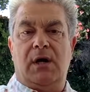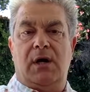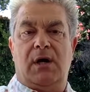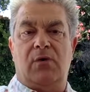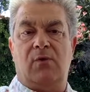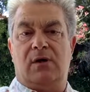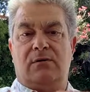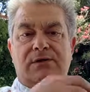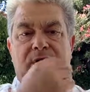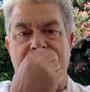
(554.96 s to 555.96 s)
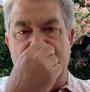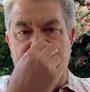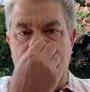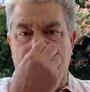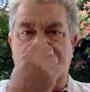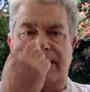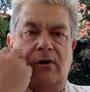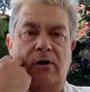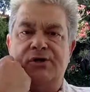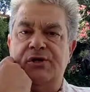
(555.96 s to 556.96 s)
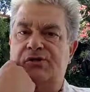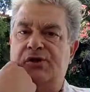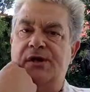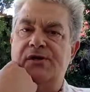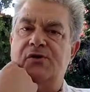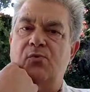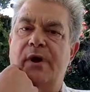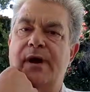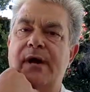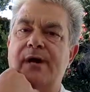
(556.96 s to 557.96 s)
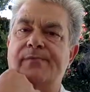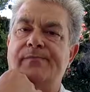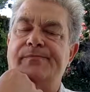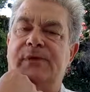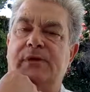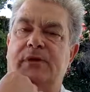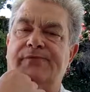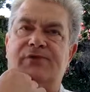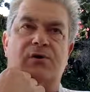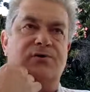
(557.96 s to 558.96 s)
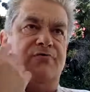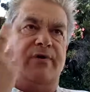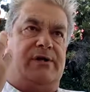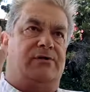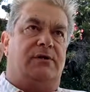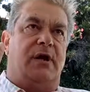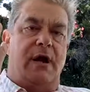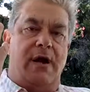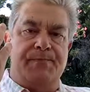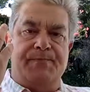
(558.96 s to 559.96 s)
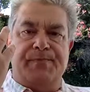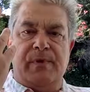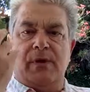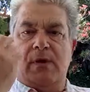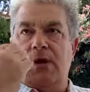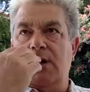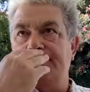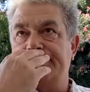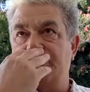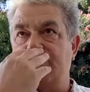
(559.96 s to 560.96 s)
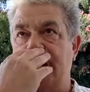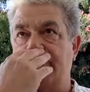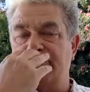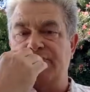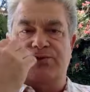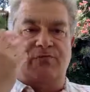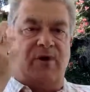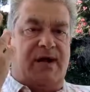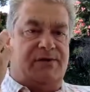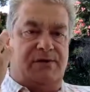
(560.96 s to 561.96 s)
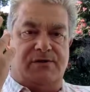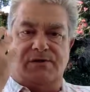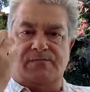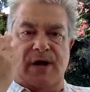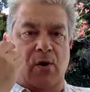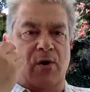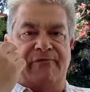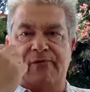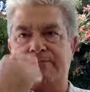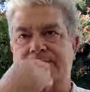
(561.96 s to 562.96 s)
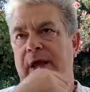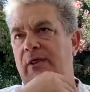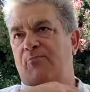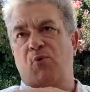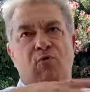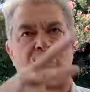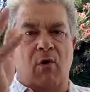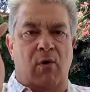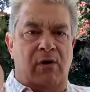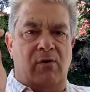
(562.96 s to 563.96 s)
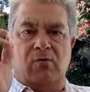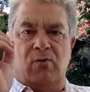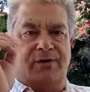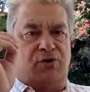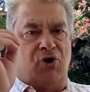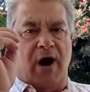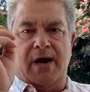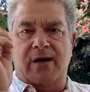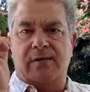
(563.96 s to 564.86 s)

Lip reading: Well, as I mentioned, technology has changed the way a lot of songs are written today. Track producer writers now often get the ball rolling with a track,